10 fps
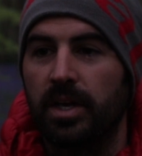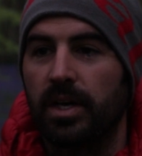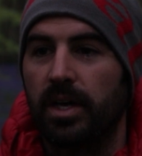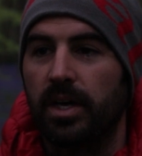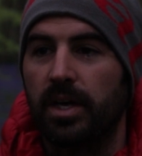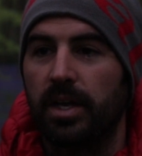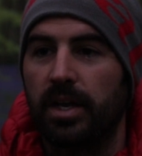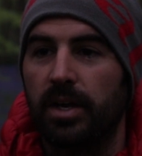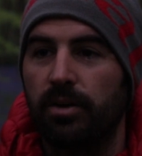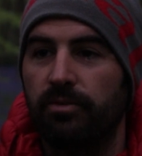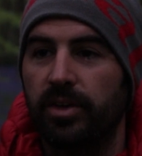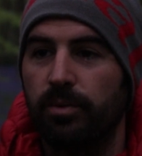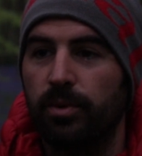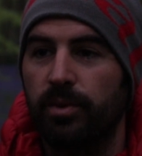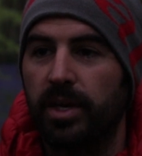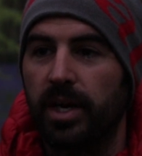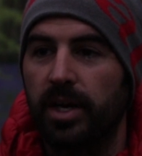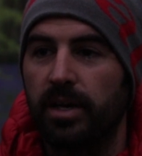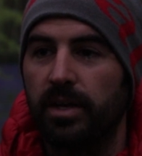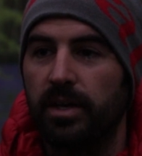and then hopefully we'll get
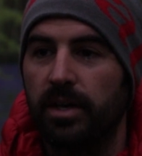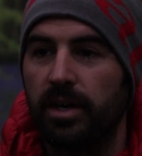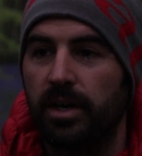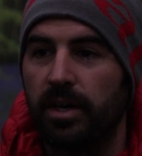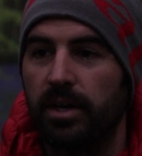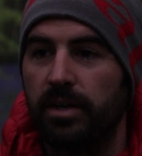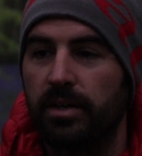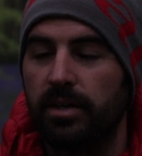some